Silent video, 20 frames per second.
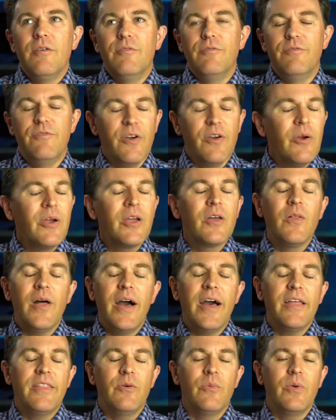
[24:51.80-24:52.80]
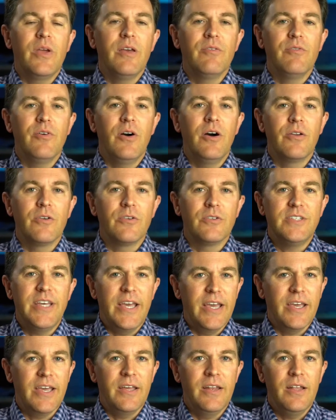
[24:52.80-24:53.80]
very glad that we have
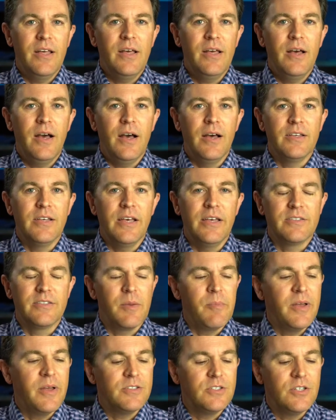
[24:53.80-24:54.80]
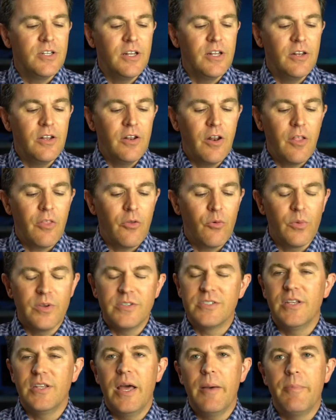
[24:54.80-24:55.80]
undertaken. As I mentioned in another
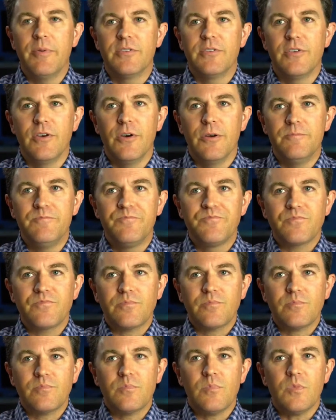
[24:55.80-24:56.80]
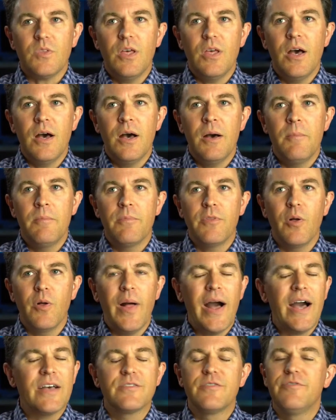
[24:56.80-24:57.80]
recent episode, The
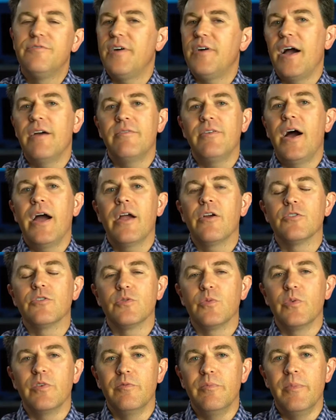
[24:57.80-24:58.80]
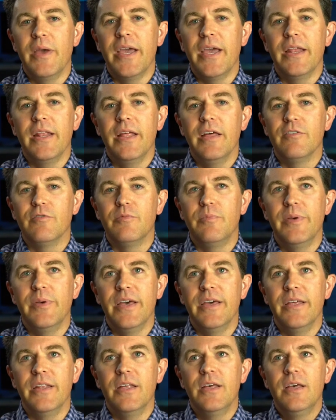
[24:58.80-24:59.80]
last 5 hires we've made have
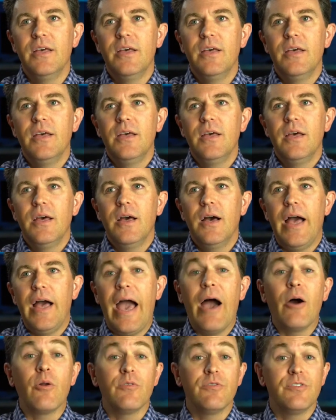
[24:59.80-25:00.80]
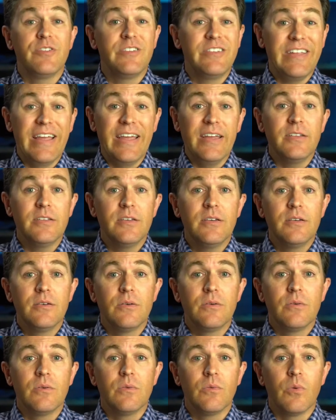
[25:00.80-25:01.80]
been out of state.
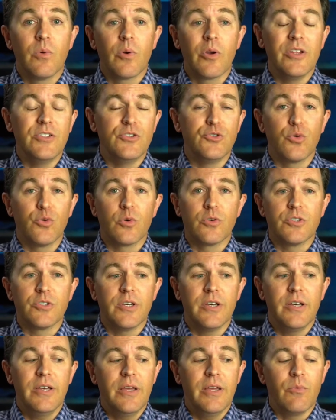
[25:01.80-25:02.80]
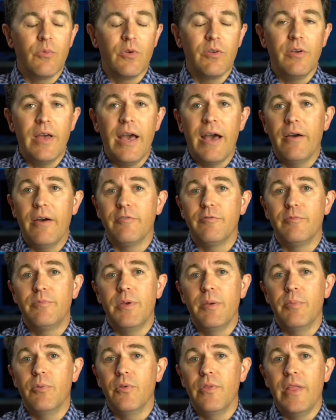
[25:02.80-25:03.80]
We're in Georgia, and we have
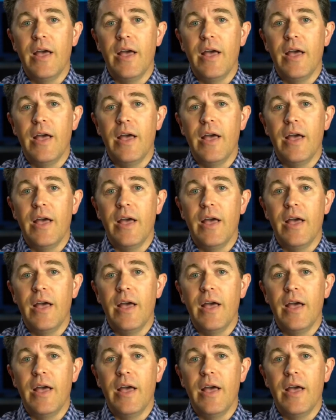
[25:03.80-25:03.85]
people